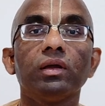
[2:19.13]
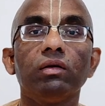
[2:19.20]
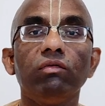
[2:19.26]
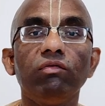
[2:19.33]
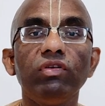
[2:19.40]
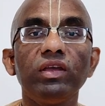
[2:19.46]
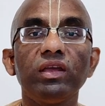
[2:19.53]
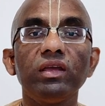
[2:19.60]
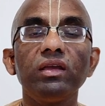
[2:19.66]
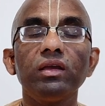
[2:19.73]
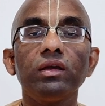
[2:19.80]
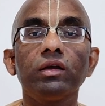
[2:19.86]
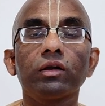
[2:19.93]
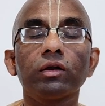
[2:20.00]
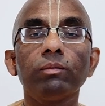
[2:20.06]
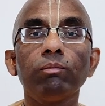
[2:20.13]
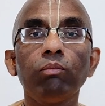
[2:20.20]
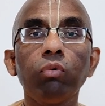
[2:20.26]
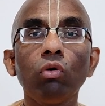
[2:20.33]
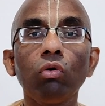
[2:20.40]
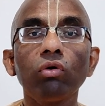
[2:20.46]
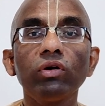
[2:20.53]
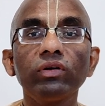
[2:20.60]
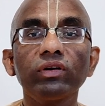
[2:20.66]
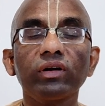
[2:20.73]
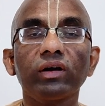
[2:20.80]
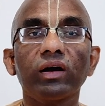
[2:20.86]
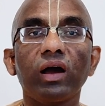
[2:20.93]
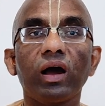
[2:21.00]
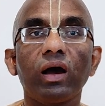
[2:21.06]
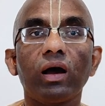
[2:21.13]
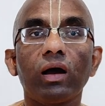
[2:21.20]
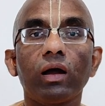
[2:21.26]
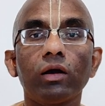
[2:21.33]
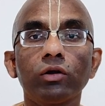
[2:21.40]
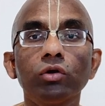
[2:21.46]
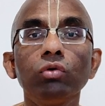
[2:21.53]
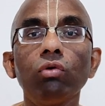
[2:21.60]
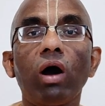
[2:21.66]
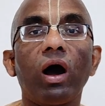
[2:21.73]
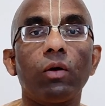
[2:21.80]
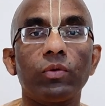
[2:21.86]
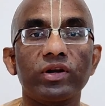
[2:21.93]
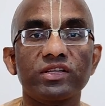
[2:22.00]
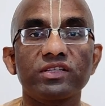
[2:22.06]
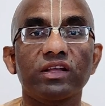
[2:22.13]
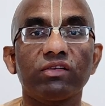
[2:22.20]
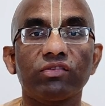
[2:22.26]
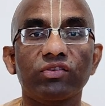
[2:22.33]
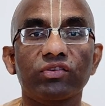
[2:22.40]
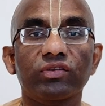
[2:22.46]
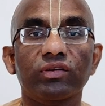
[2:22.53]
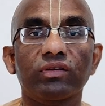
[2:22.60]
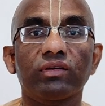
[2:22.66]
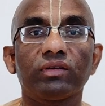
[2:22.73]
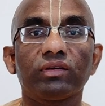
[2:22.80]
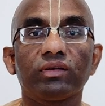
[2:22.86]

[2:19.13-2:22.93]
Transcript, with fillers: We report to ourselves.